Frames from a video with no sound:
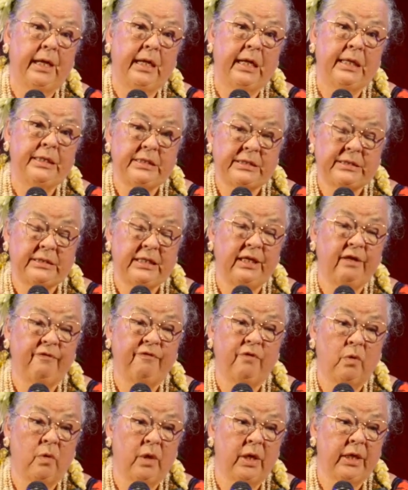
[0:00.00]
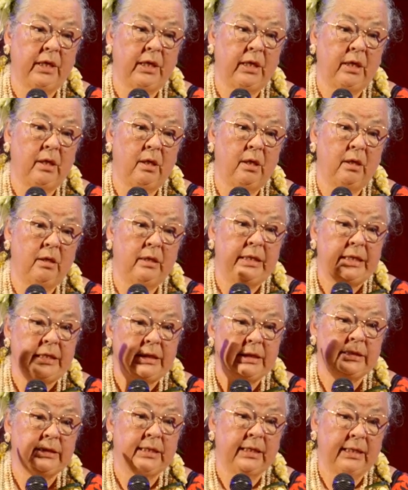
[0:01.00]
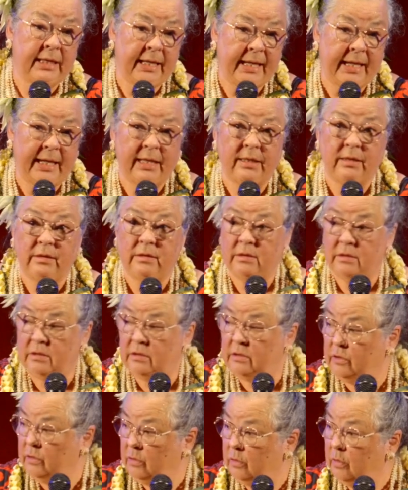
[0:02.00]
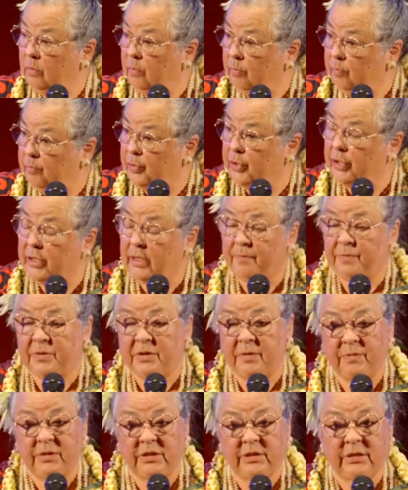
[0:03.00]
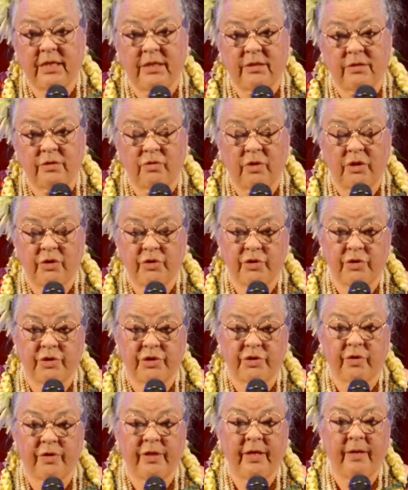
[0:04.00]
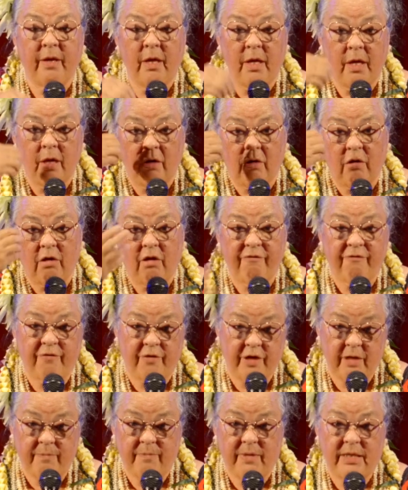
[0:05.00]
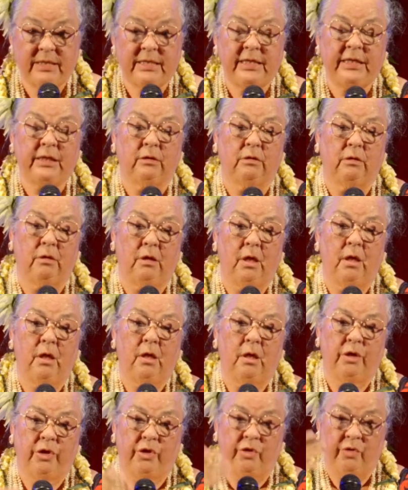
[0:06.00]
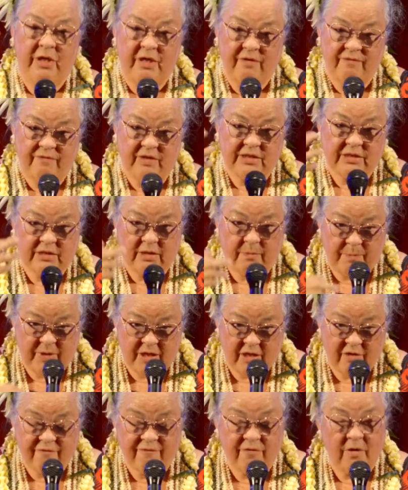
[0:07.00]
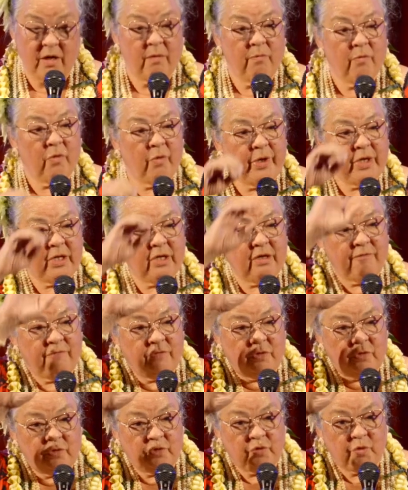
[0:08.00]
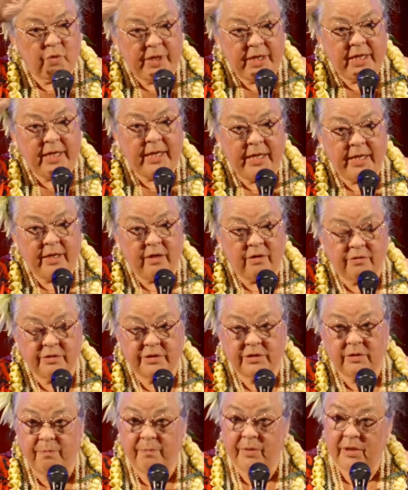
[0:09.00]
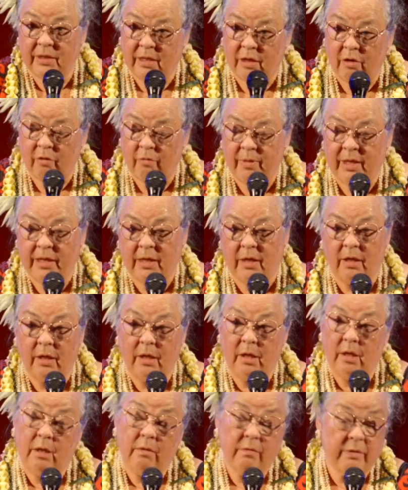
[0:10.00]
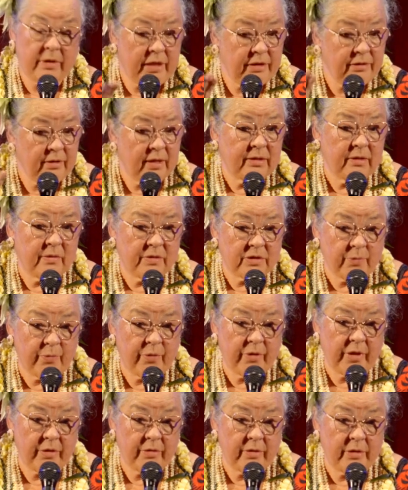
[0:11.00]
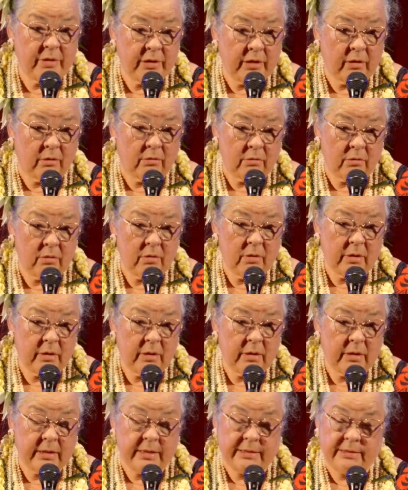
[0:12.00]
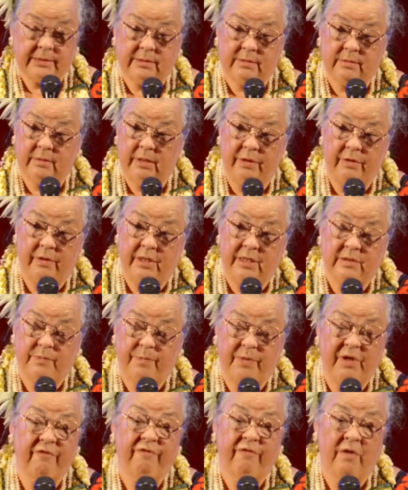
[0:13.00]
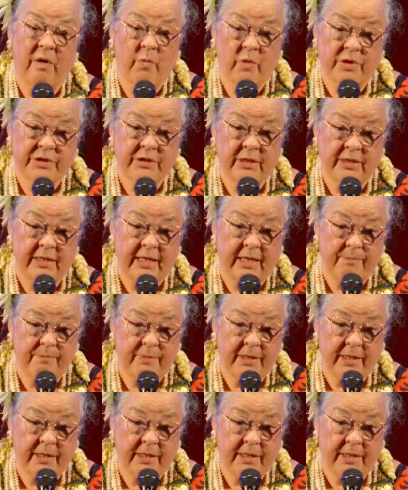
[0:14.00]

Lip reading: And the state of Hawaii needed the land to put up some state structures, so they offered him a deal. You give us the pig farm, we give you 20 acres up in Kaumana. Well, he thought that was a pretty good deal, because his pig farm wasn't that